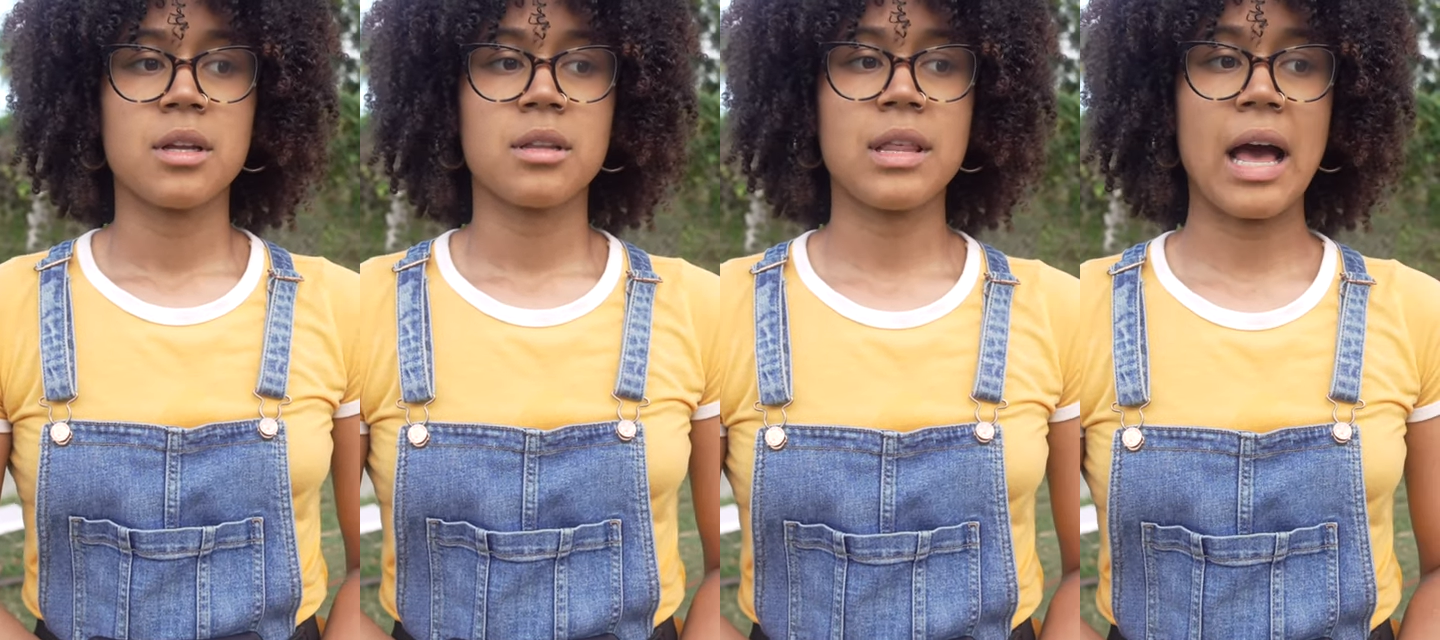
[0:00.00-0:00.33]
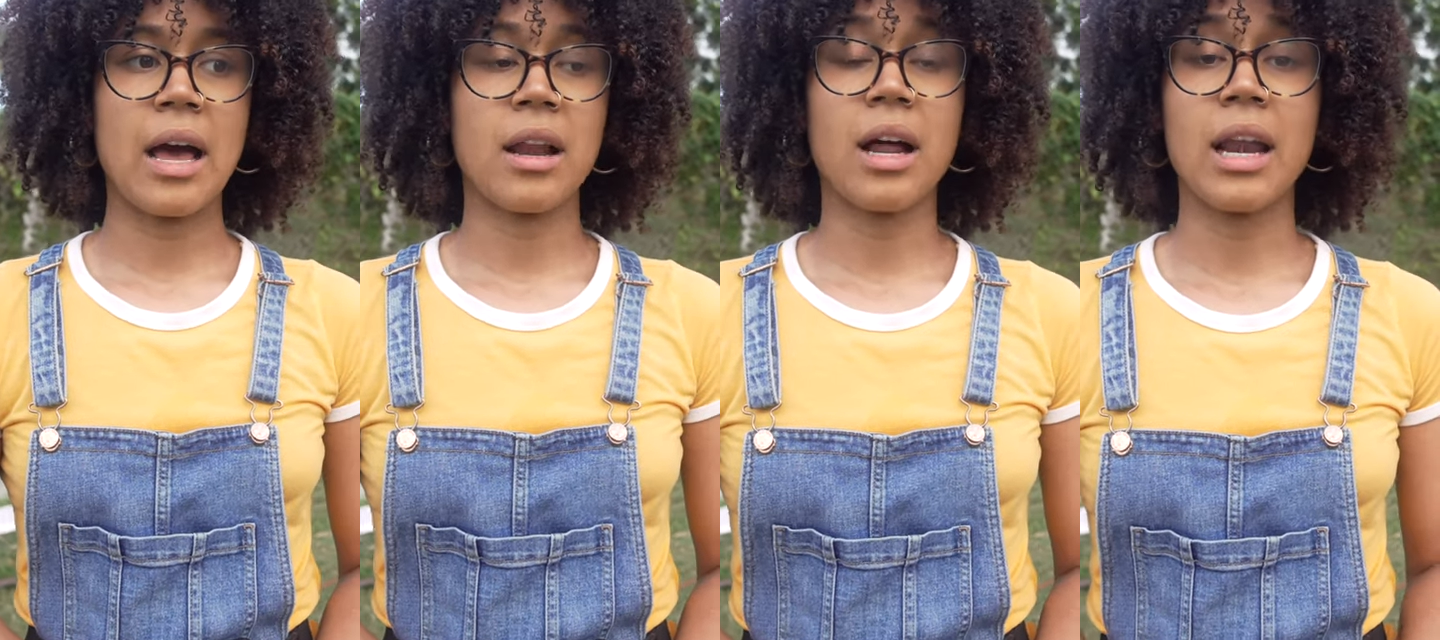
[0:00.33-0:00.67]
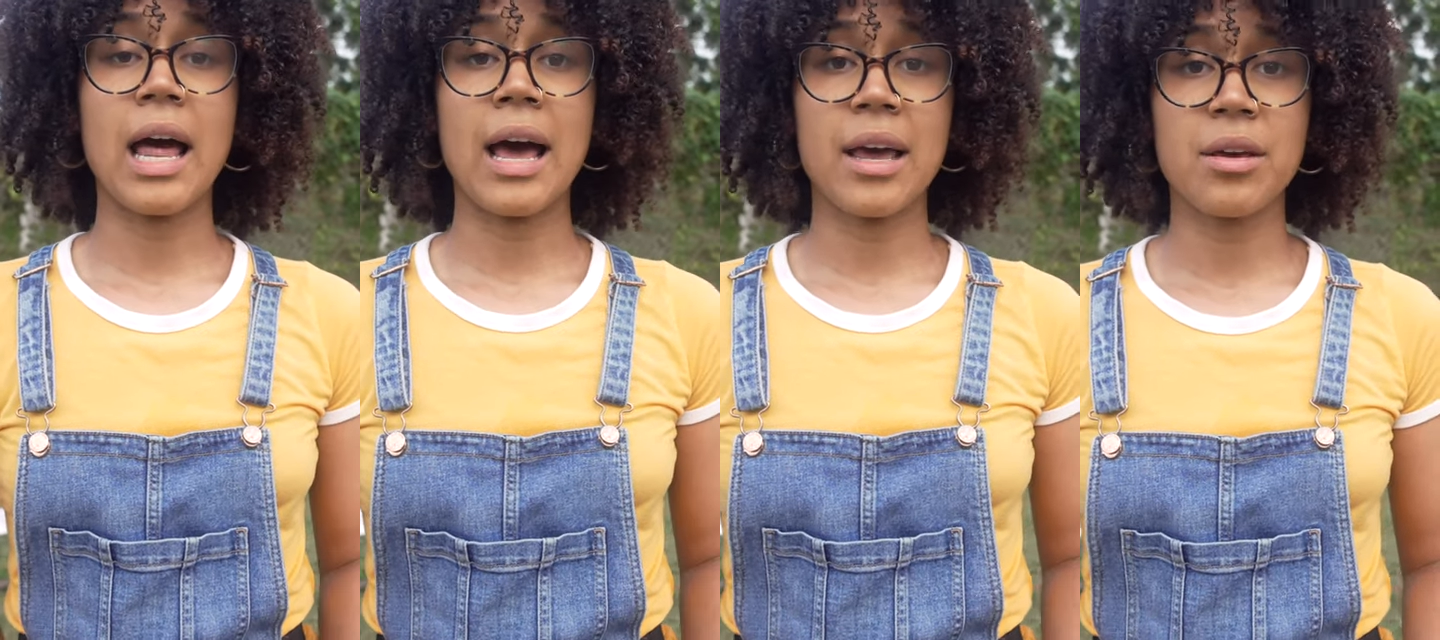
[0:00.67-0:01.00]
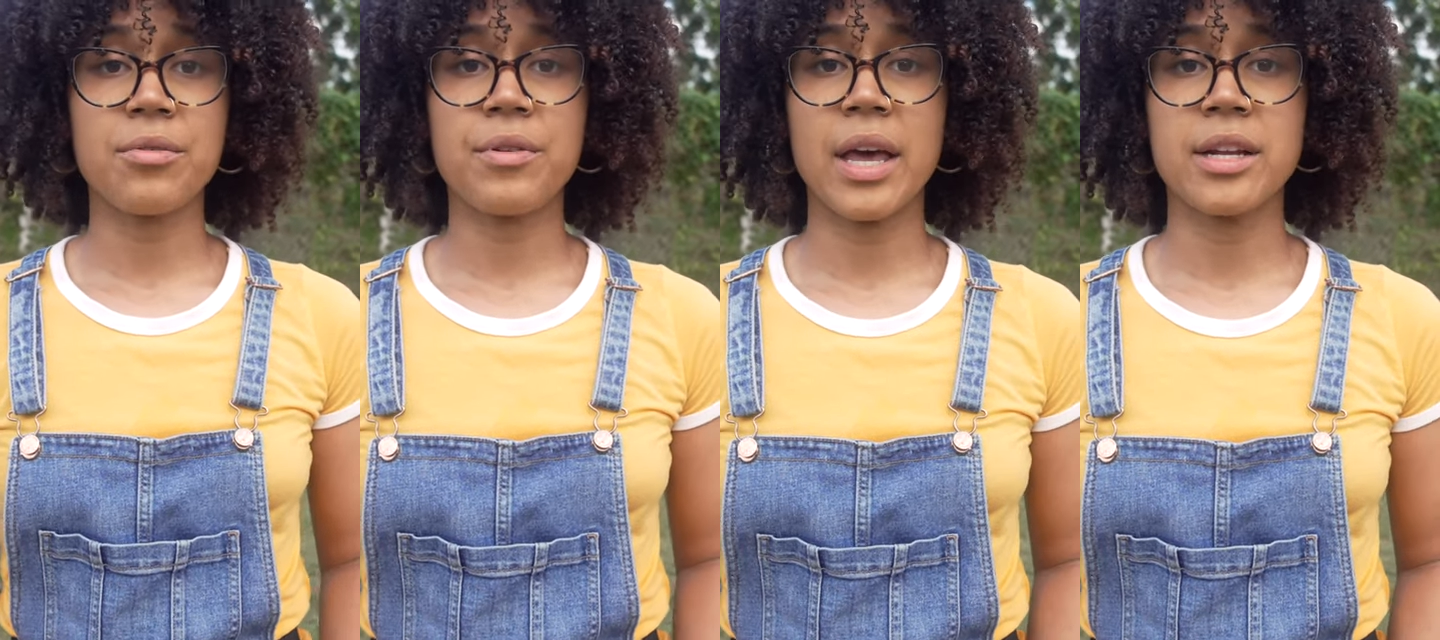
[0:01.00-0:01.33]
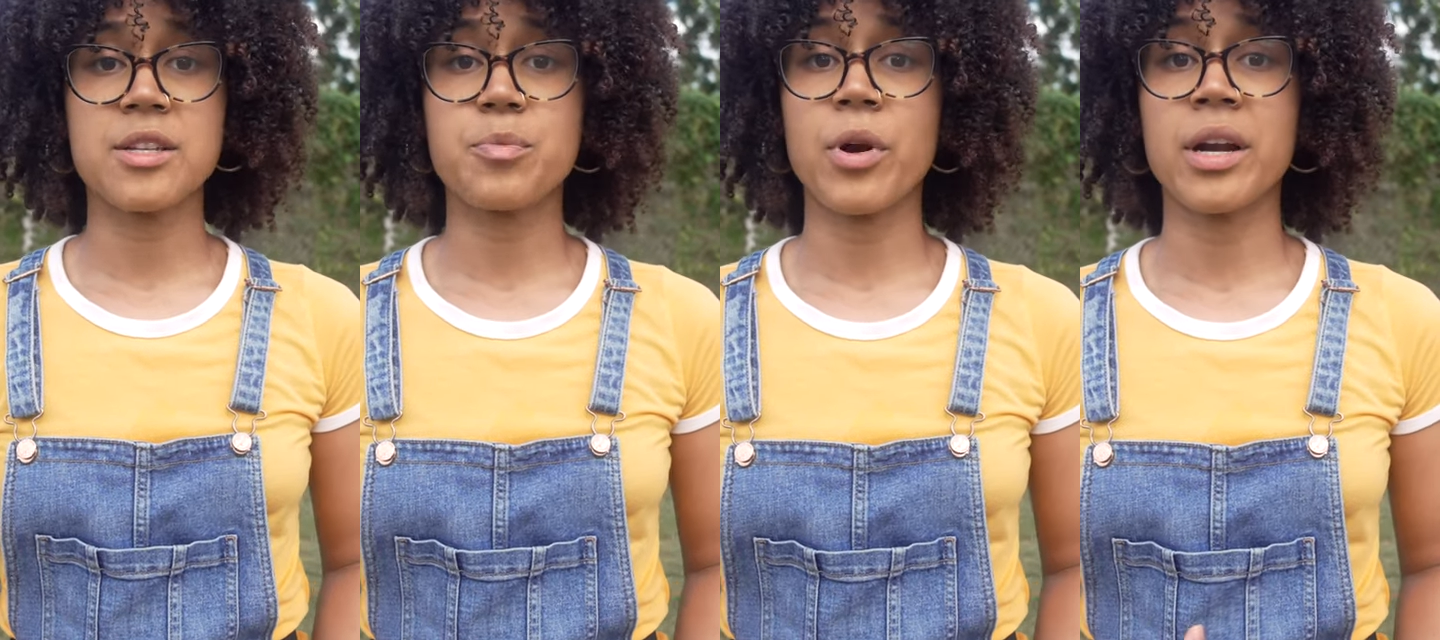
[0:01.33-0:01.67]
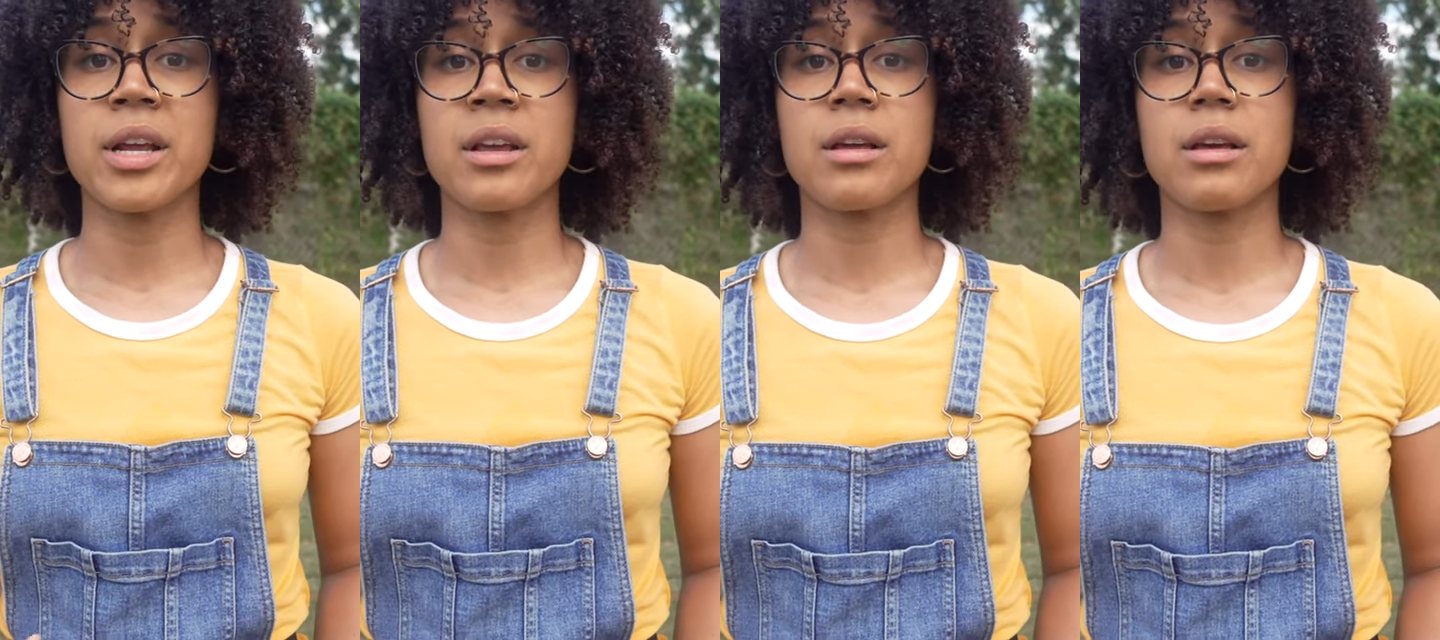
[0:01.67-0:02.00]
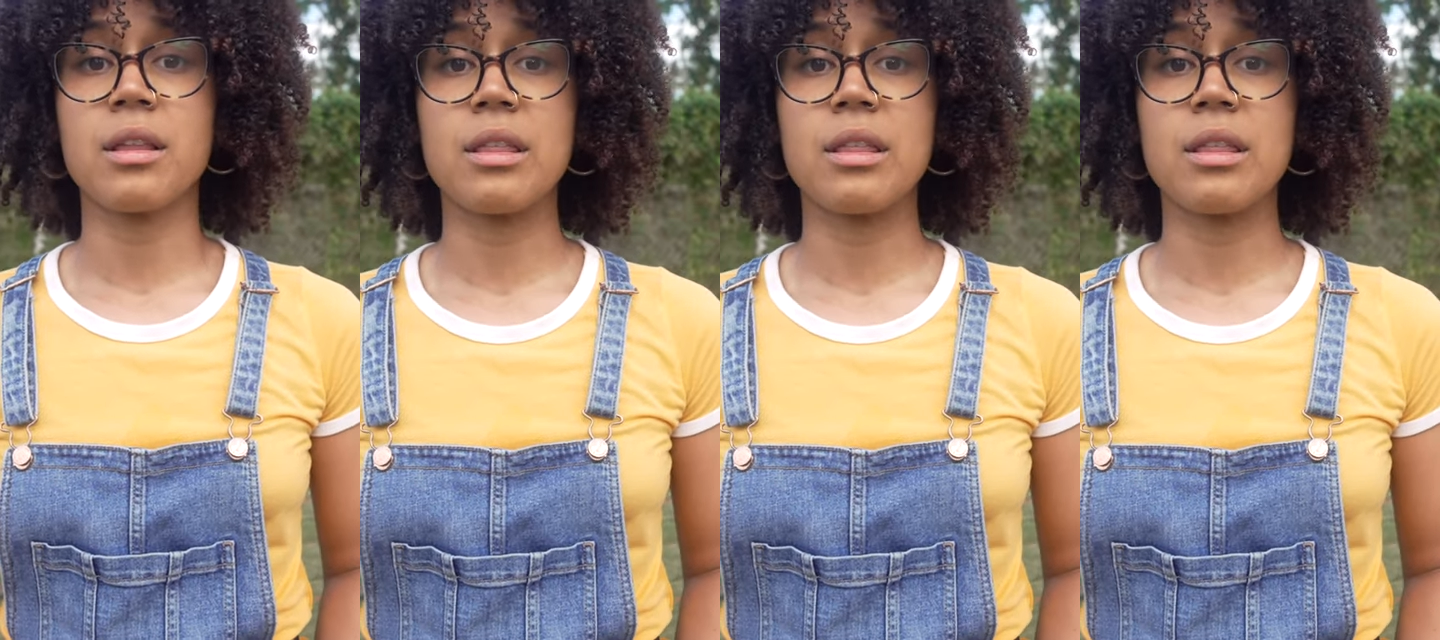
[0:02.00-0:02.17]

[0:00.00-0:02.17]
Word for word: that alive and spreading